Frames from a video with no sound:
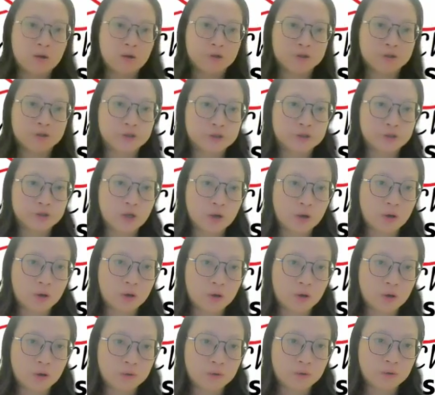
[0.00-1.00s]

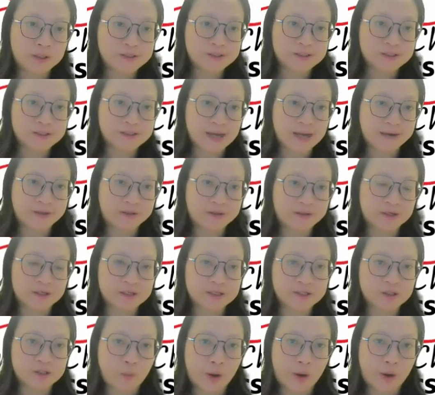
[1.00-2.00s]
So this is acting in
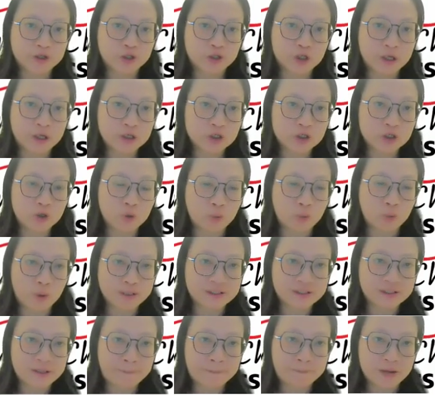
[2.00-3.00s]
this direction
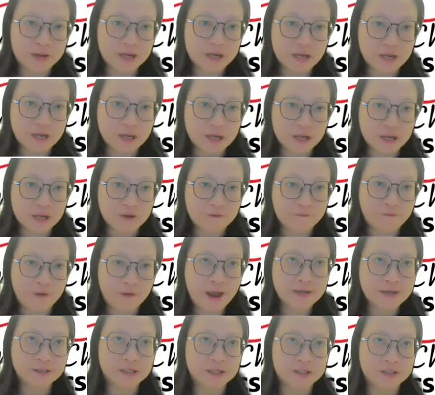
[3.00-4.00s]
towards the
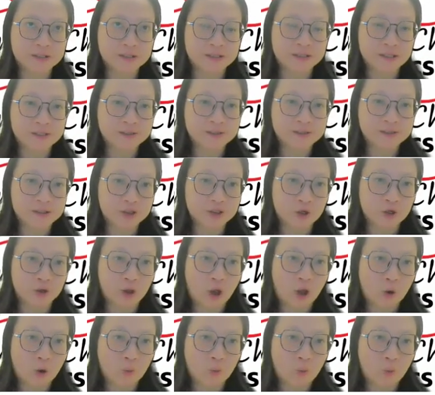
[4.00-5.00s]
pivot. This is
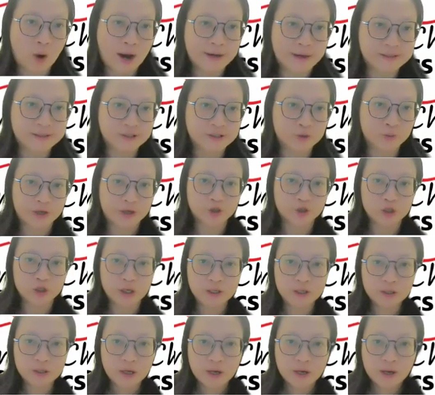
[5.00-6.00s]
clockwise
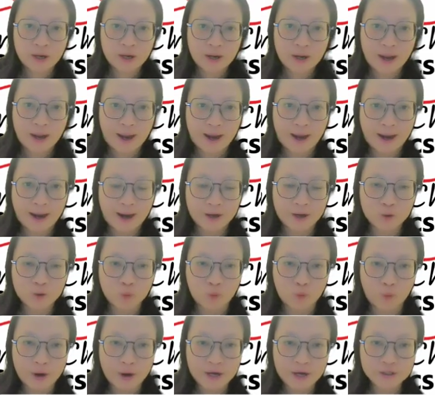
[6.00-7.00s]
direction.
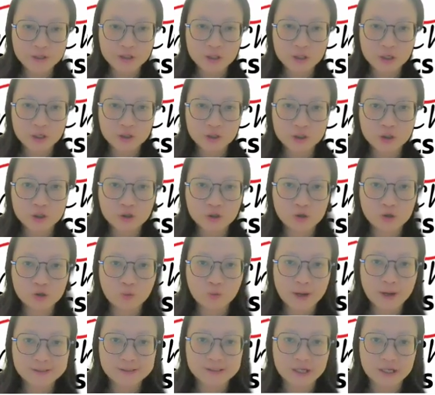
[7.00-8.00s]
And weight
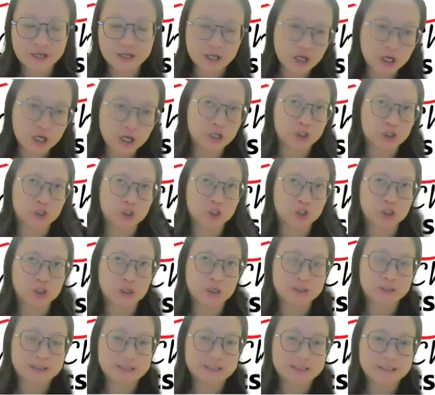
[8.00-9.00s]
towards the
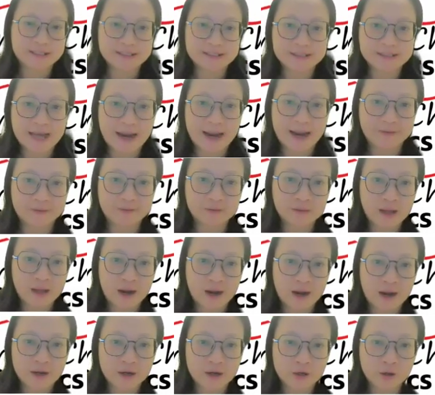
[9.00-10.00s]
hinge. This is
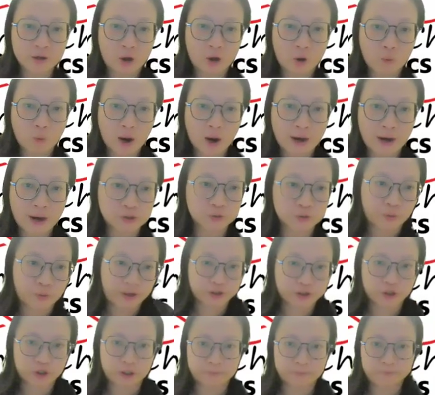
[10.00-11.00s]
anti-clockwise
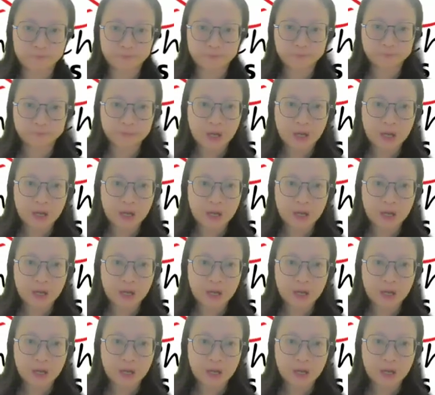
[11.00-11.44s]
direction.